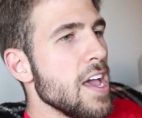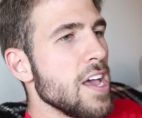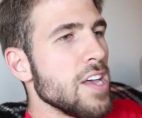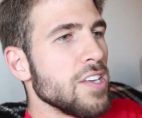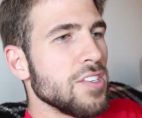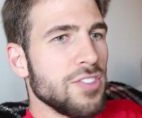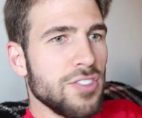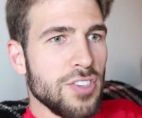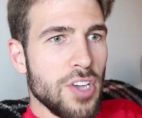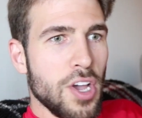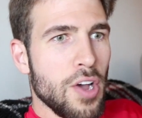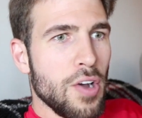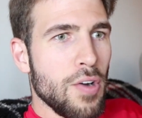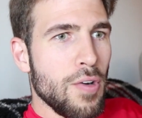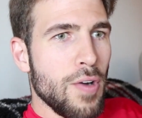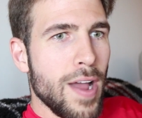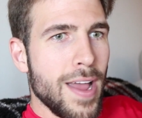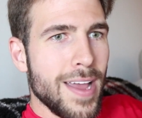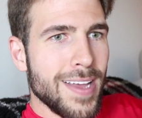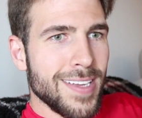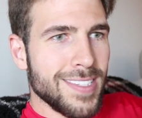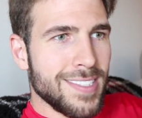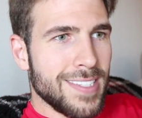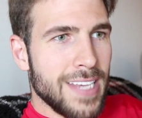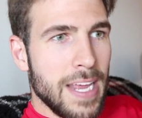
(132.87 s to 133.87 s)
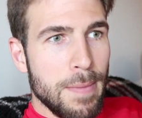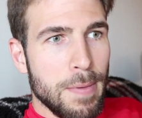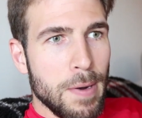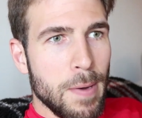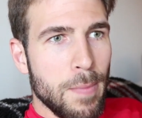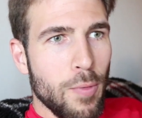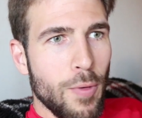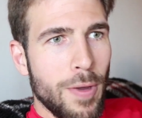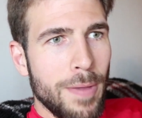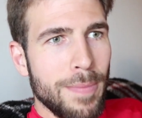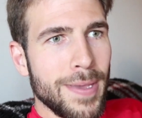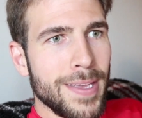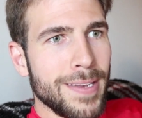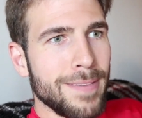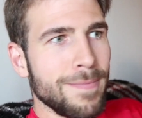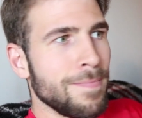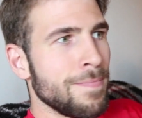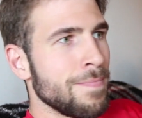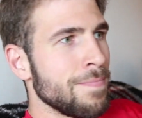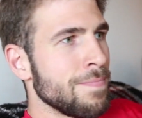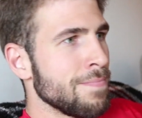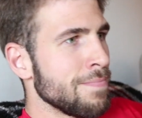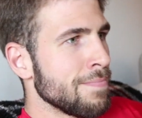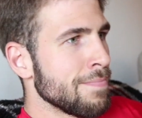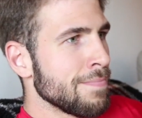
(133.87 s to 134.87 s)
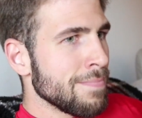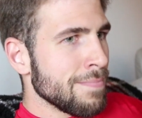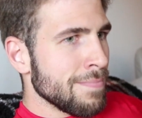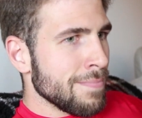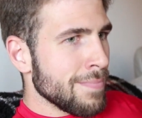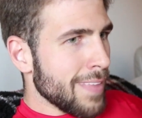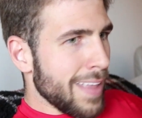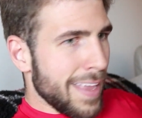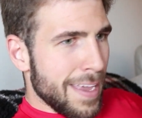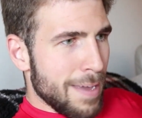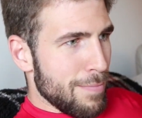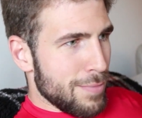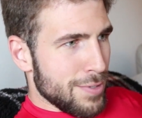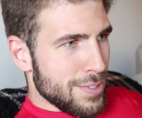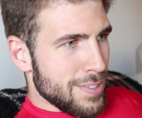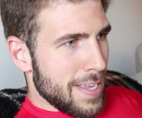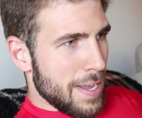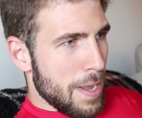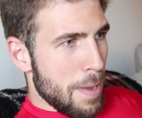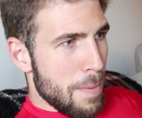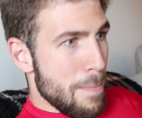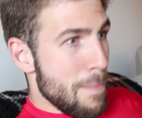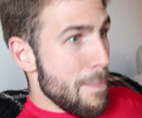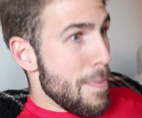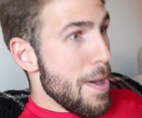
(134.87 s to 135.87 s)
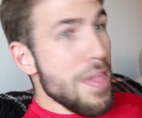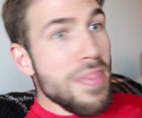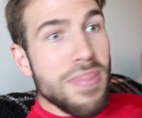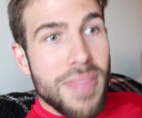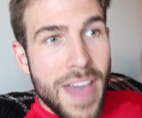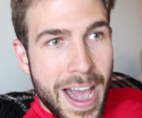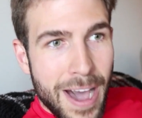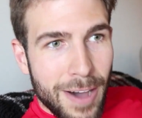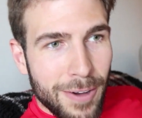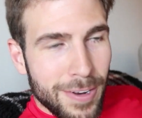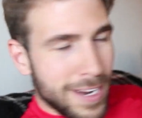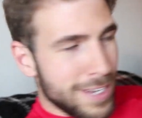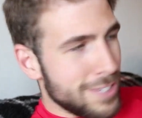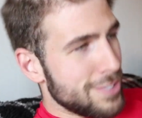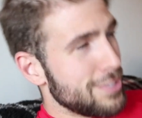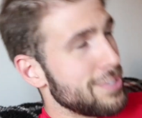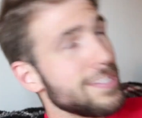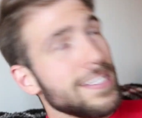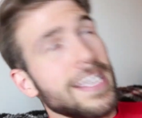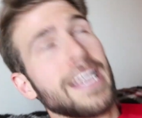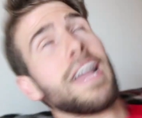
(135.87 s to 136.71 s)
So set up an appointment. It was like a month out. I was just